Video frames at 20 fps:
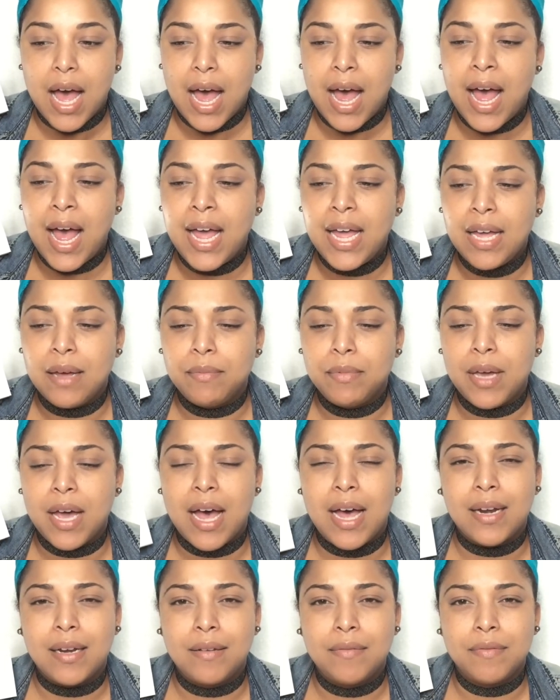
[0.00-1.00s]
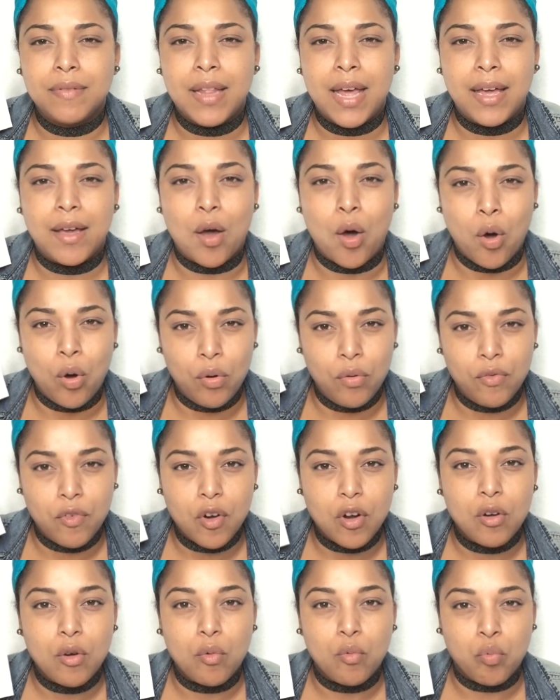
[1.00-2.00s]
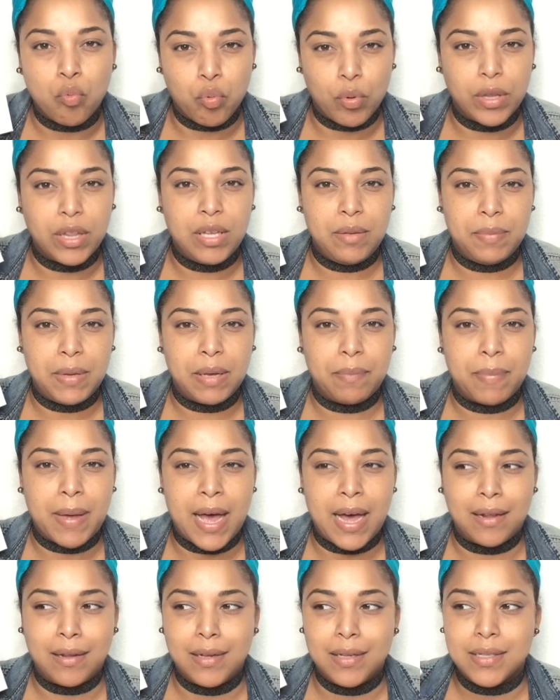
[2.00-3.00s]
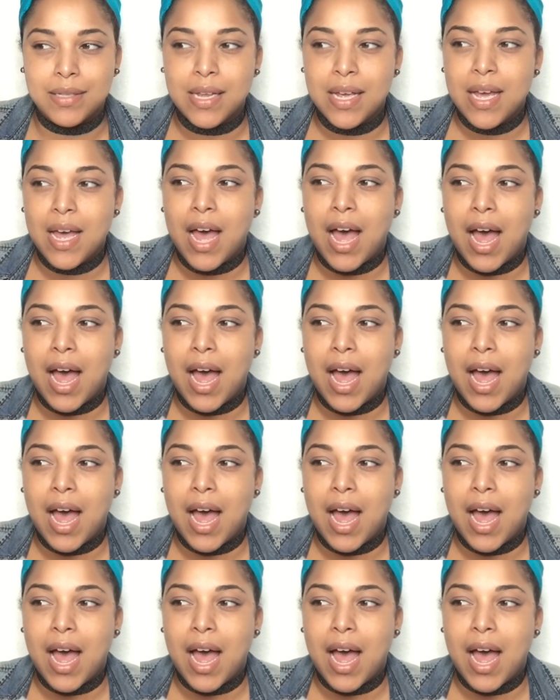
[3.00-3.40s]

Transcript: I am kind of like over really big palettes.